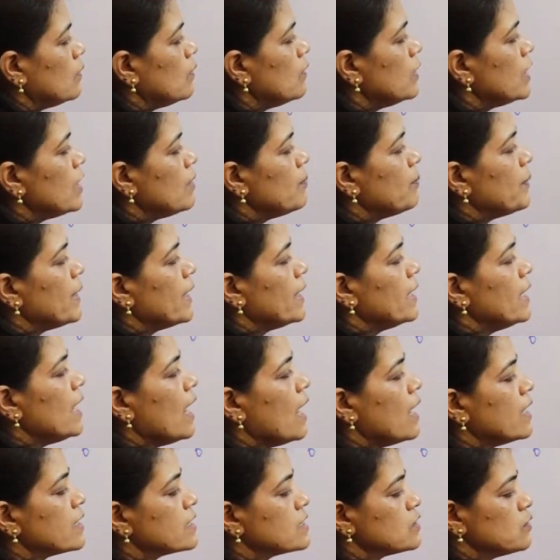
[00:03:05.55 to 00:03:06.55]
Okay, pi
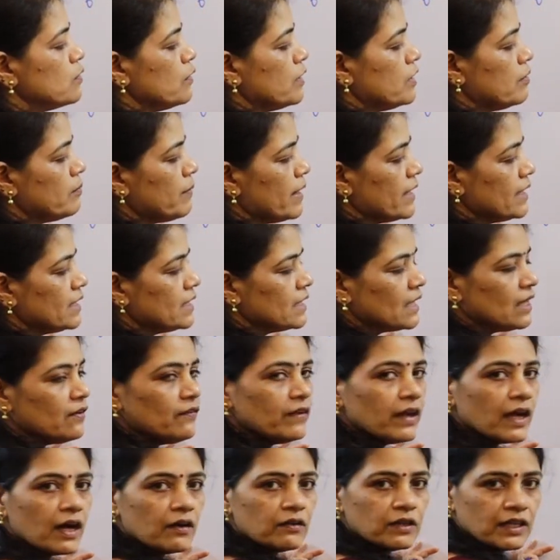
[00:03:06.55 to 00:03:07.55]
r square by 3
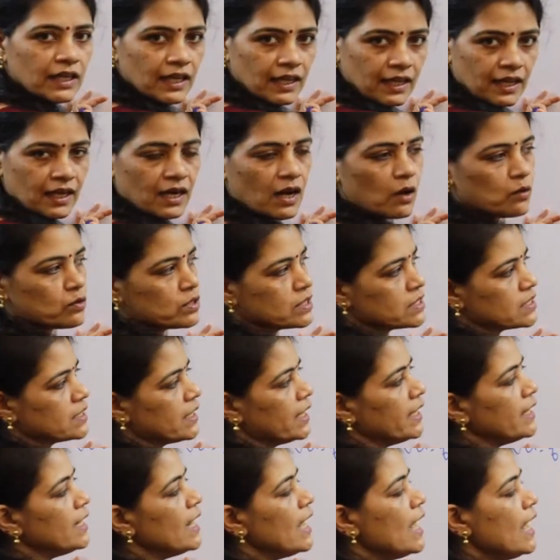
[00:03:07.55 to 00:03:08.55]
we have taken
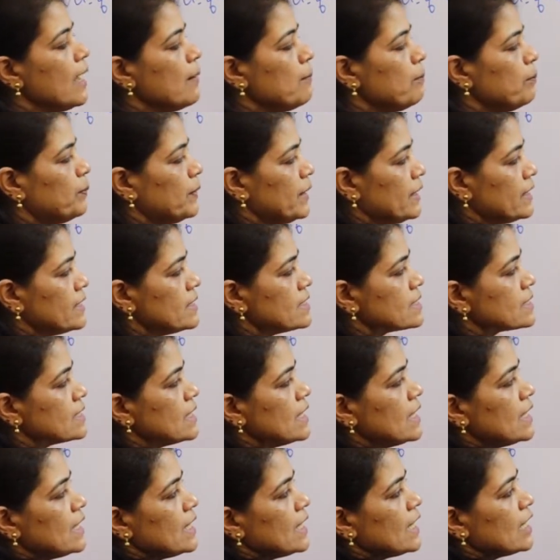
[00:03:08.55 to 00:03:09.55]
outside, plus
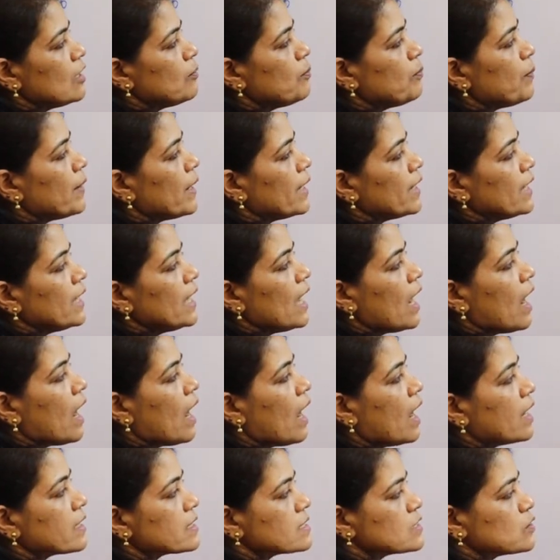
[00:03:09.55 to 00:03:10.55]
here pi
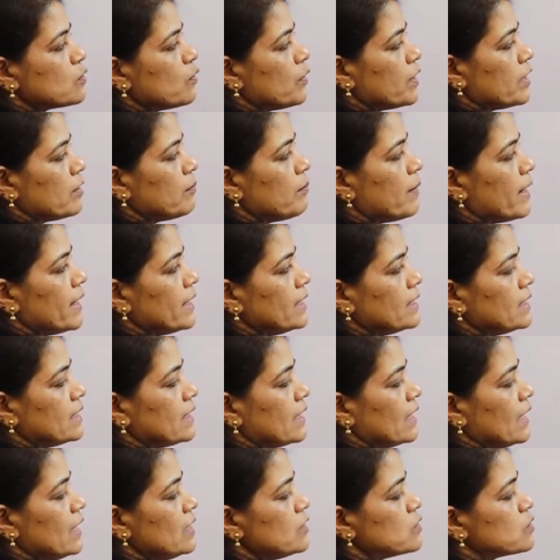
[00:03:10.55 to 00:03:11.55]
r square by
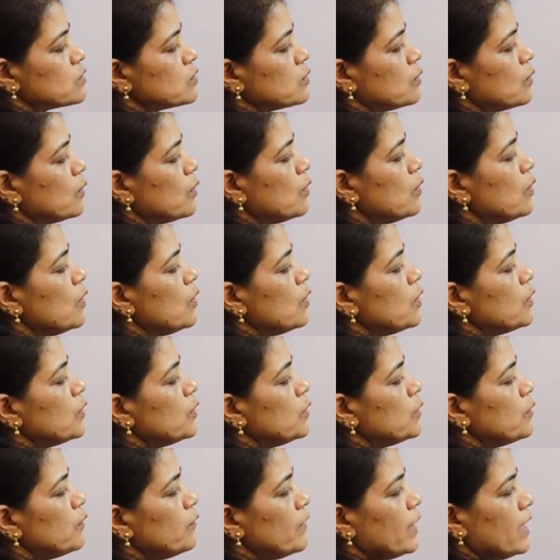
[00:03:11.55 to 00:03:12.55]
3, so
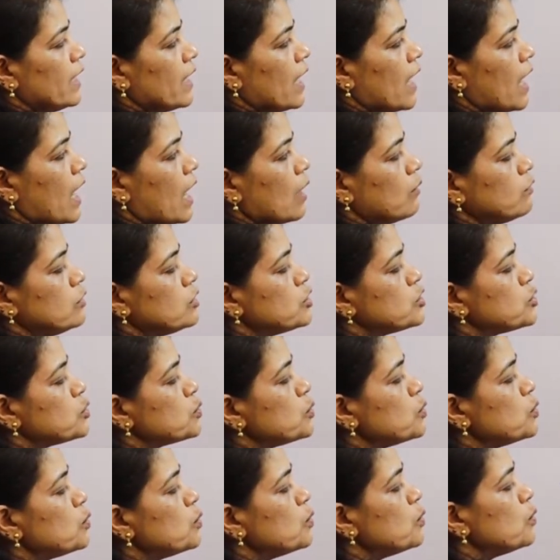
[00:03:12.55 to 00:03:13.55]
you will have
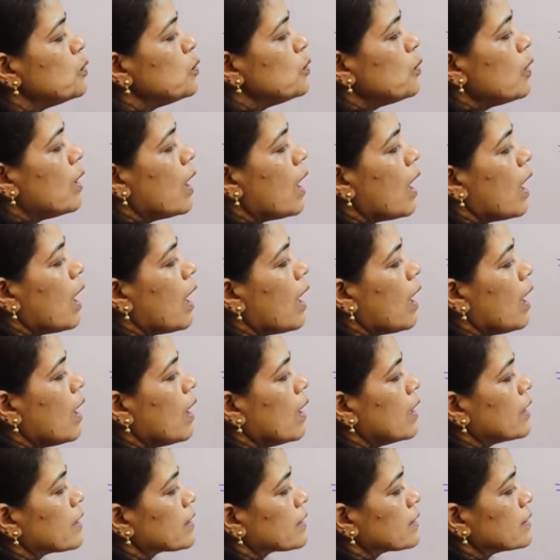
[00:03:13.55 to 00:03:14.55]

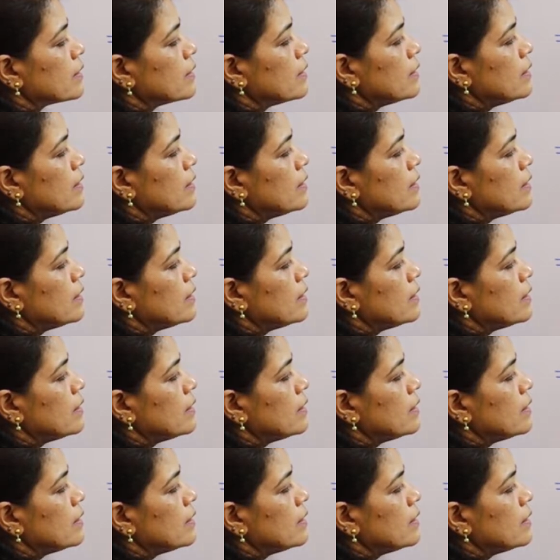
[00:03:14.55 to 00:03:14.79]
2r.